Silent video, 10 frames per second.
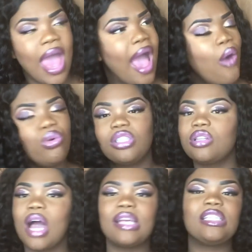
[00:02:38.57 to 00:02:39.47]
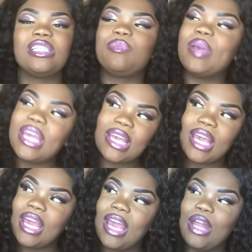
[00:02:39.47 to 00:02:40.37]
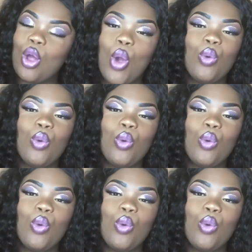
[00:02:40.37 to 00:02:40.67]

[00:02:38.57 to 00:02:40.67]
and we started speaking.